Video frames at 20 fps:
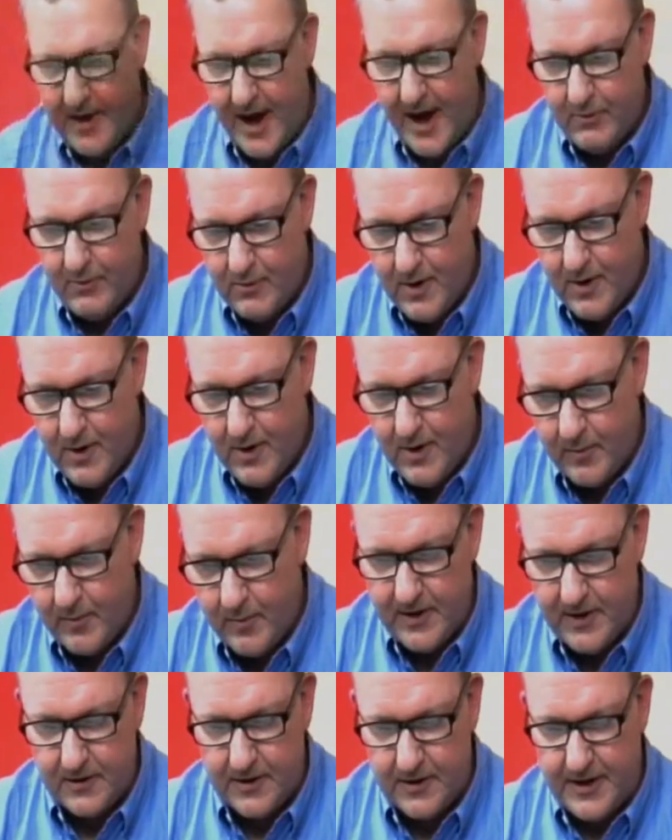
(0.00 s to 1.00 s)
I would
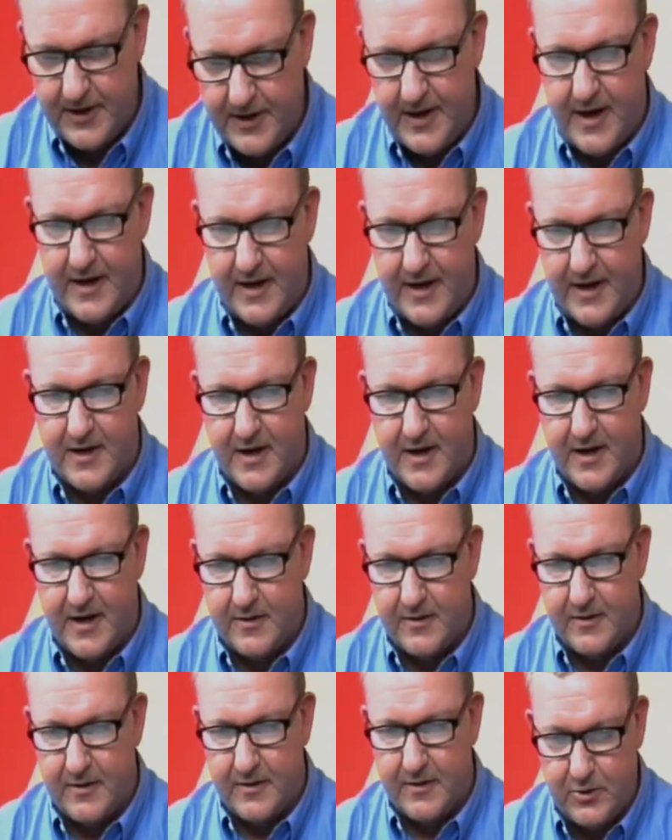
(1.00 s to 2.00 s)
recommend looking at
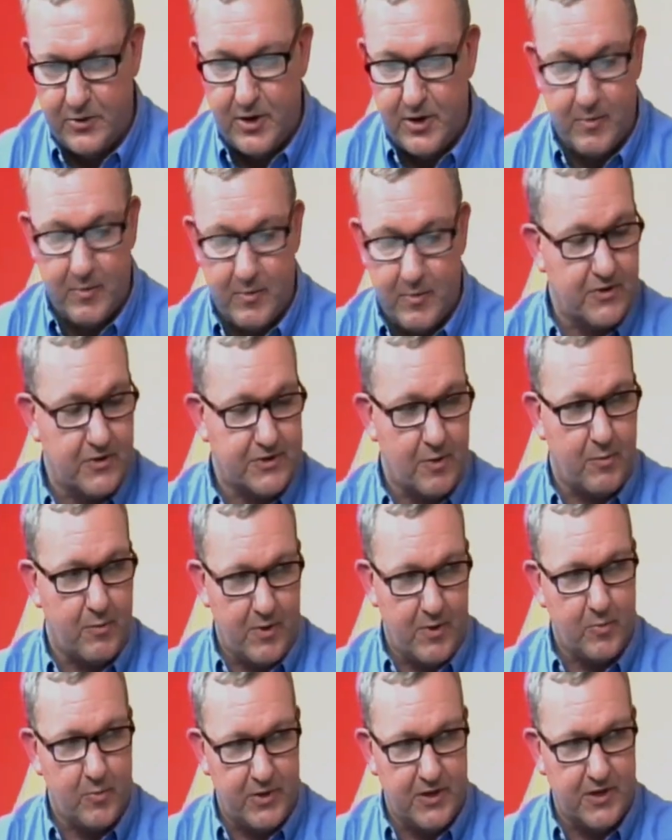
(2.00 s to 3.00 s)
you talking about the
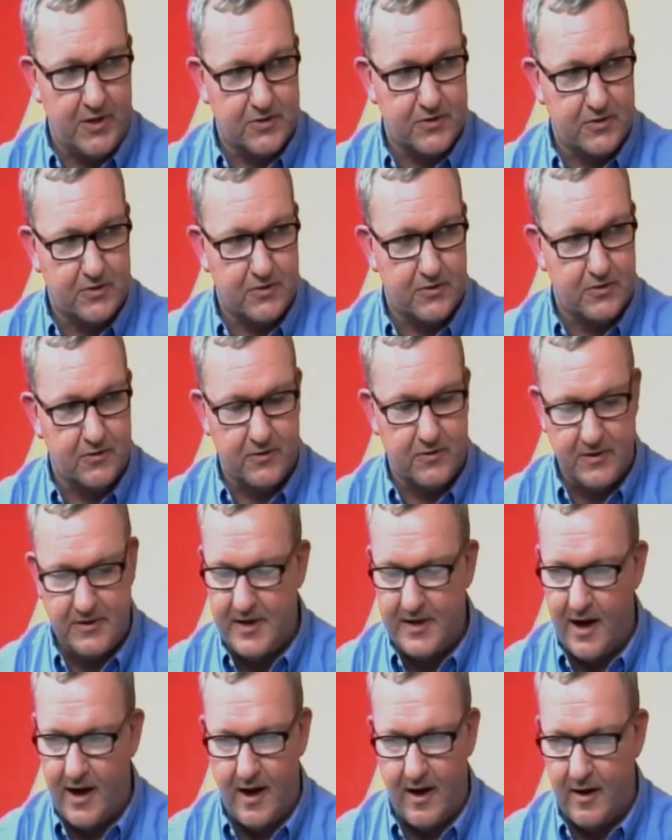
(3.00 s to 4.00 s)
supplemental piece. You
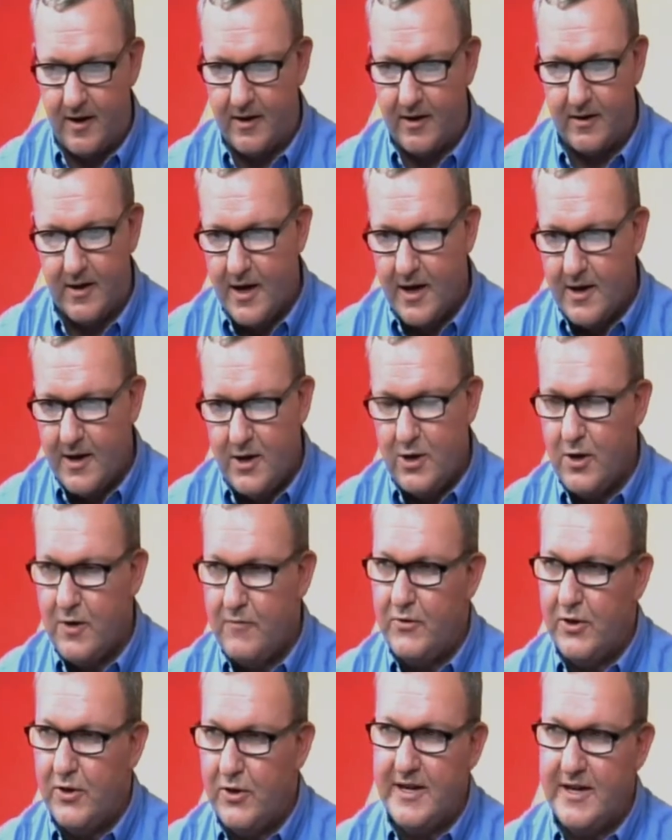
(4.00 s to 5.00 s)
know, if
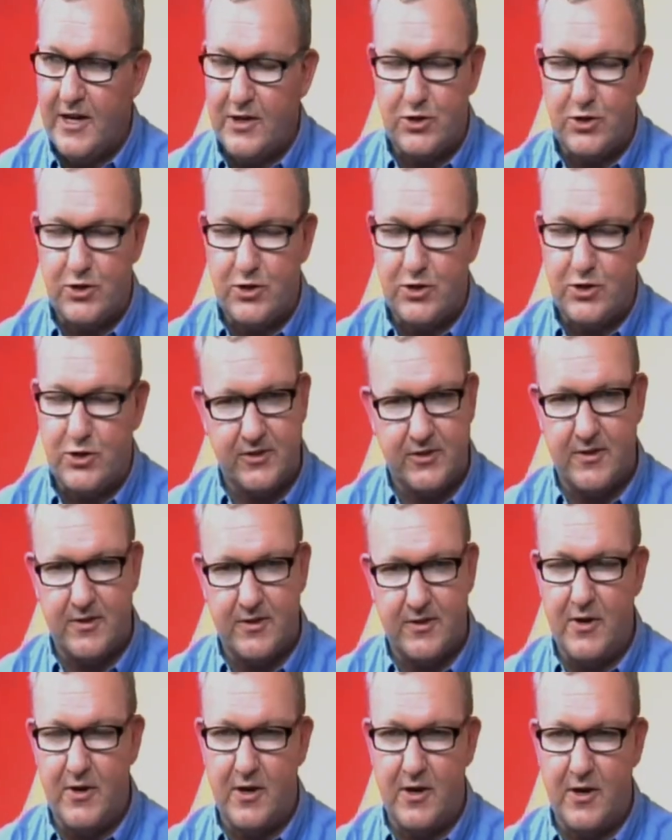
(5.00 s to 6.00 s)
you're looking at trades,
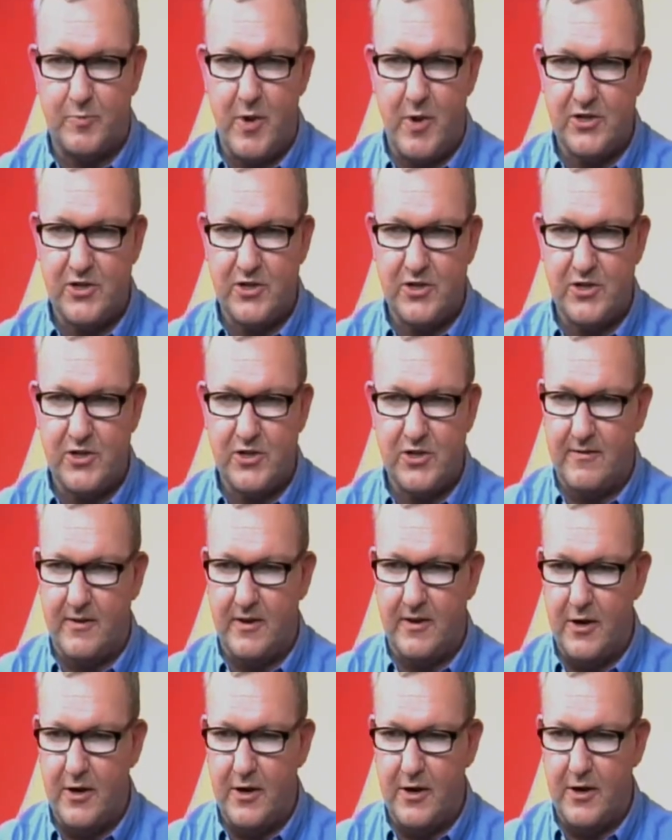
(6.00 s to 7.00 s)
especially if
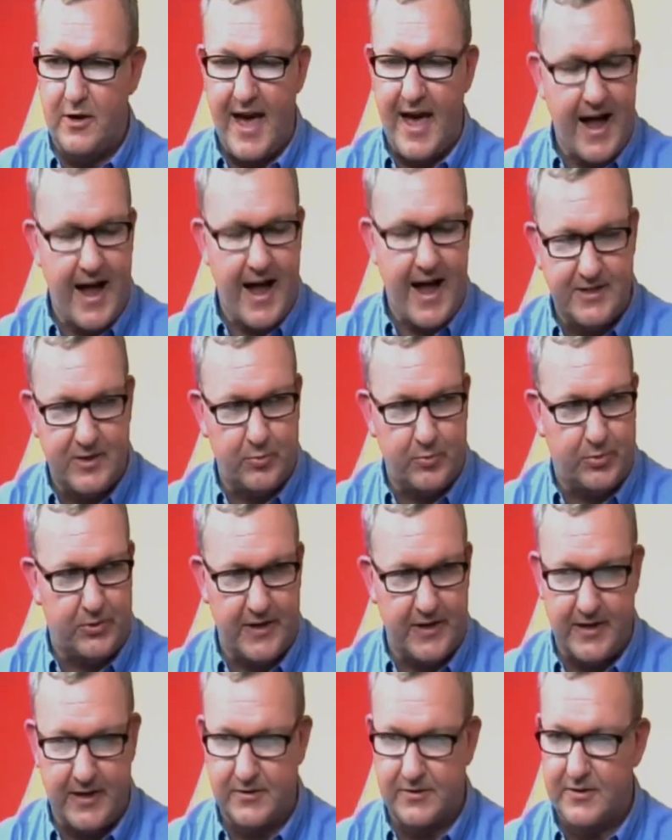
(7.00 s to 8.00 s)
you know the accident
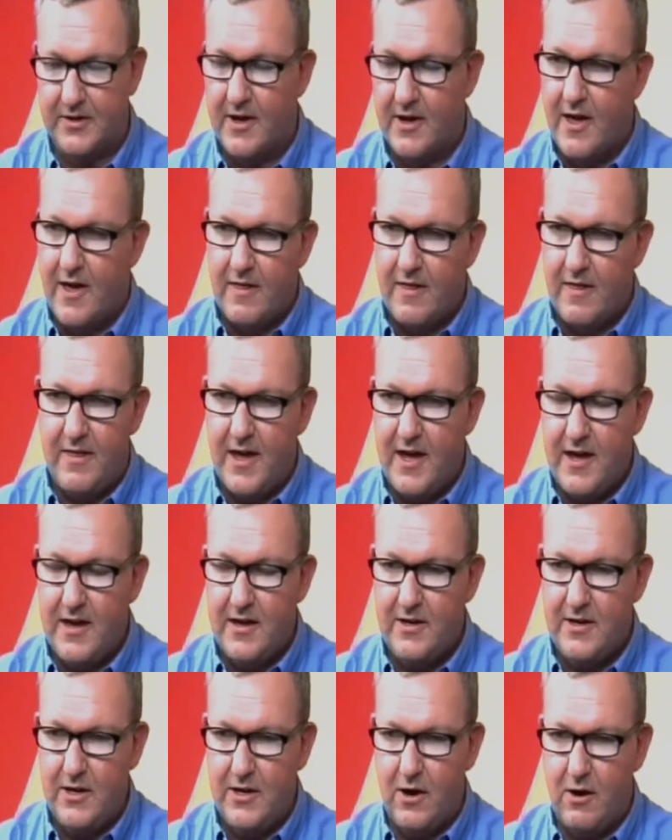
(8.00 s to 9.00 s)
plans,
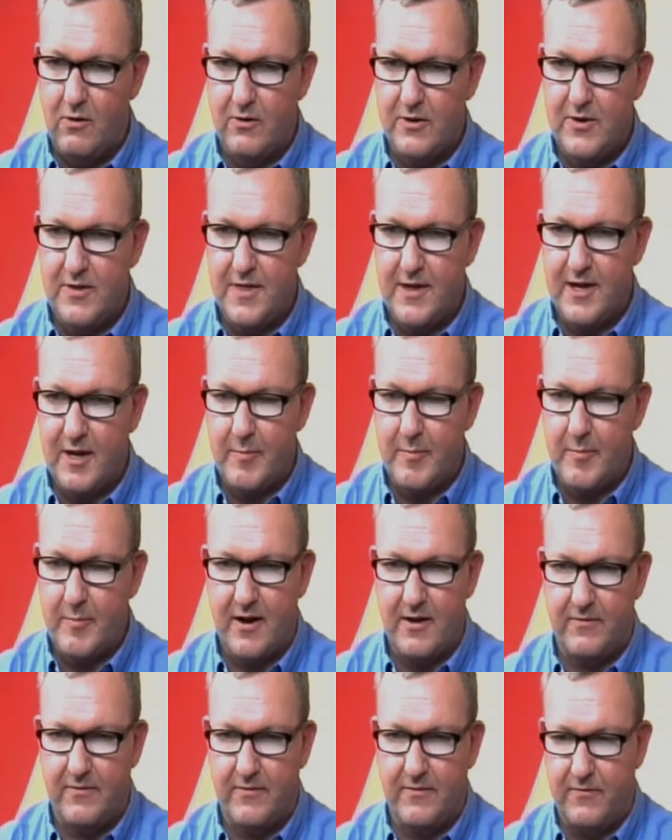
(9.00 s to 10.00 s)
you think about
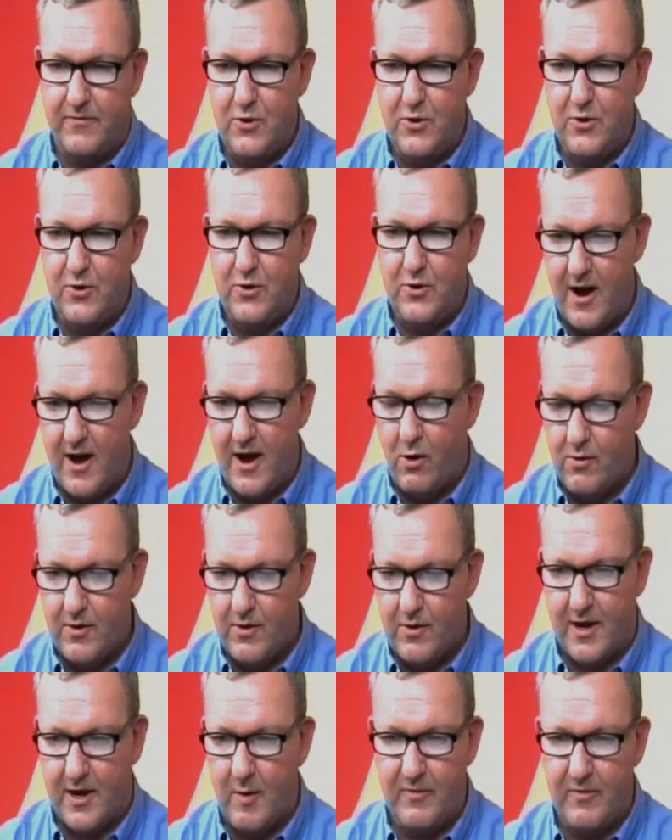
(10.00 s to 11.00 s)
if you own a
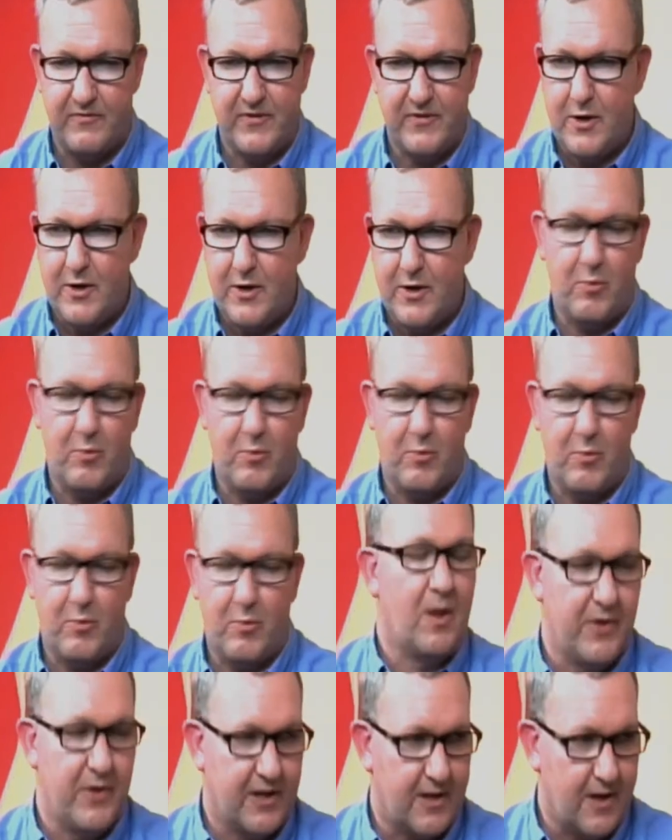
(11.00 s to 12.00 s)
company, say you own a
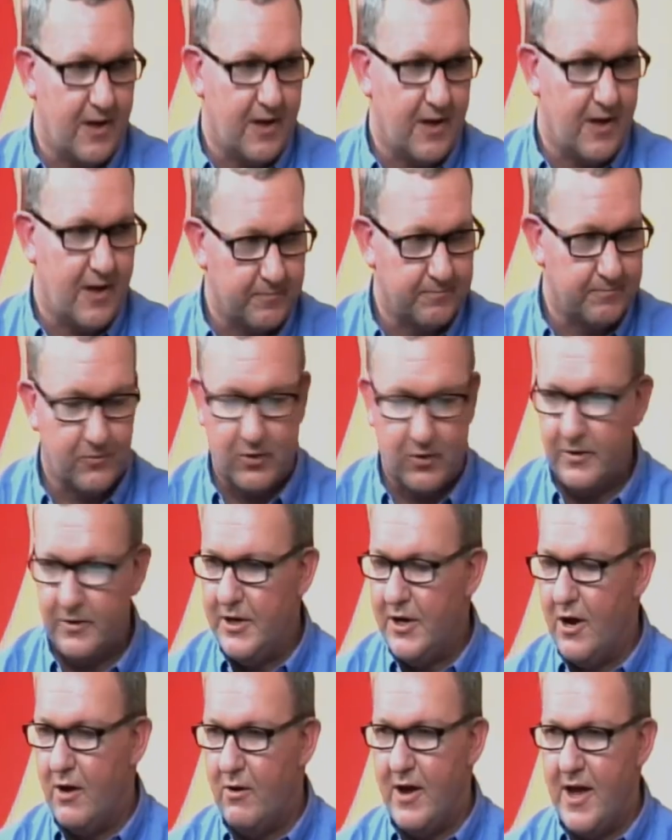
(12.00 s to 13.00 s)
plumbing company, you
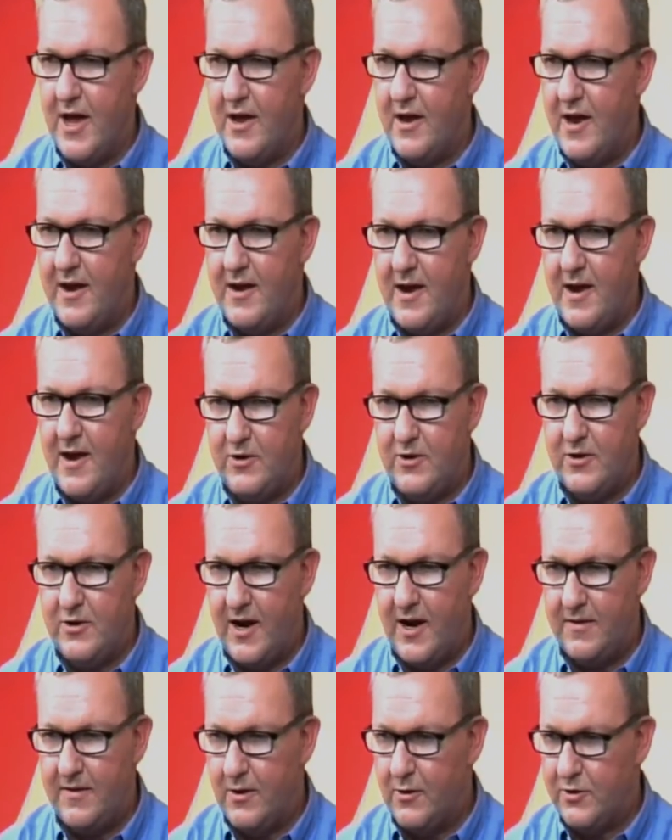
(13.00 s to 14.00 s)
know,
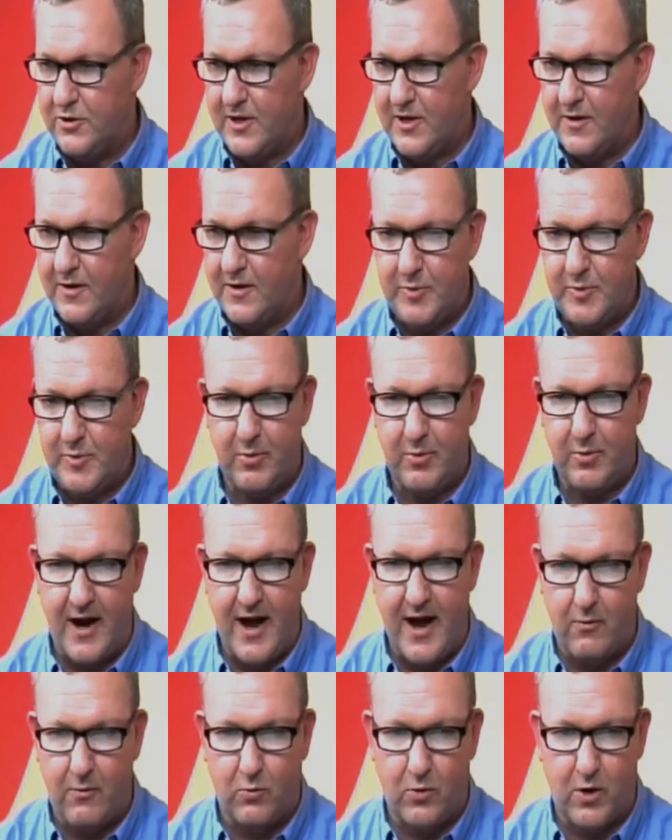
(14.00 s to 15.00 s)
and those people are
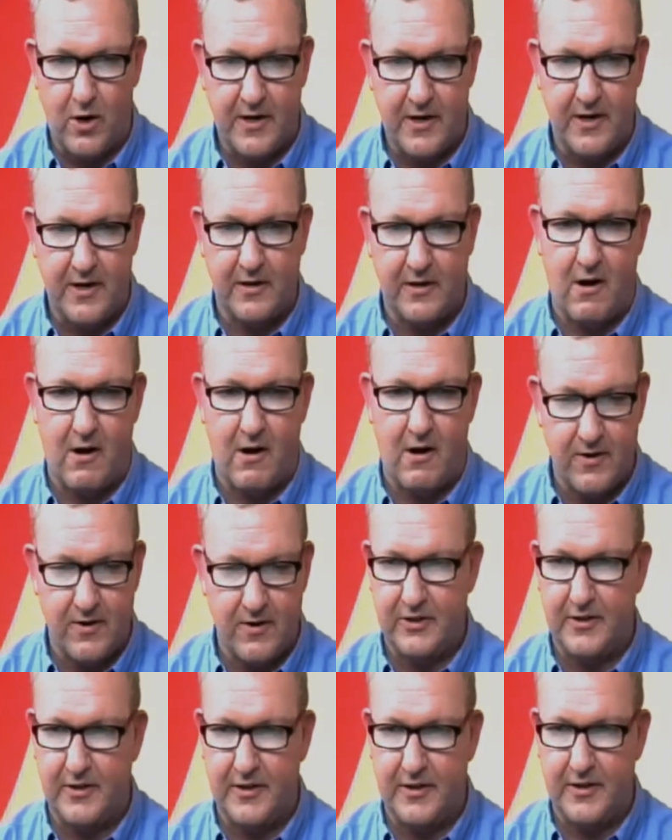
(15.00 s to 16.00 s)
out working
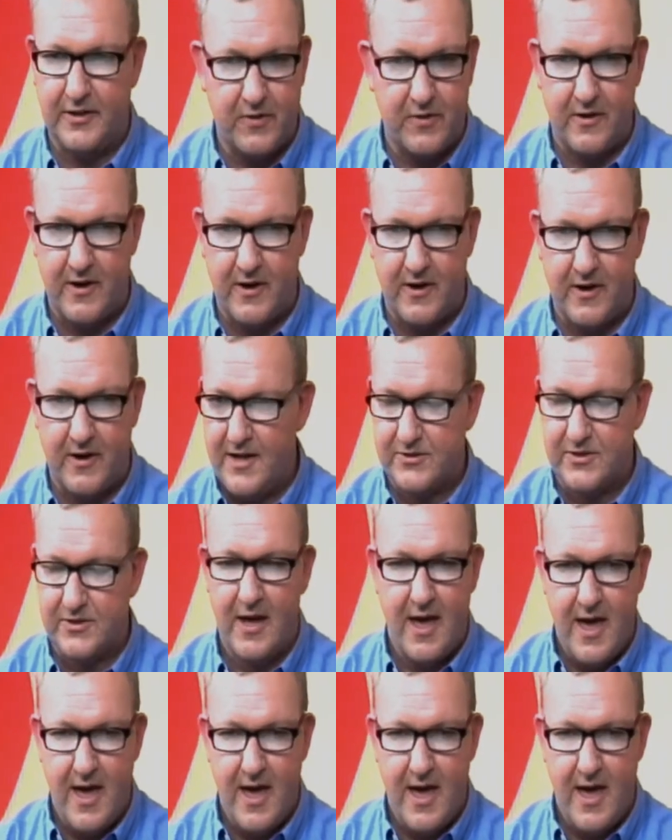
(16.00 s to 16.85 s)
constantly with their hands.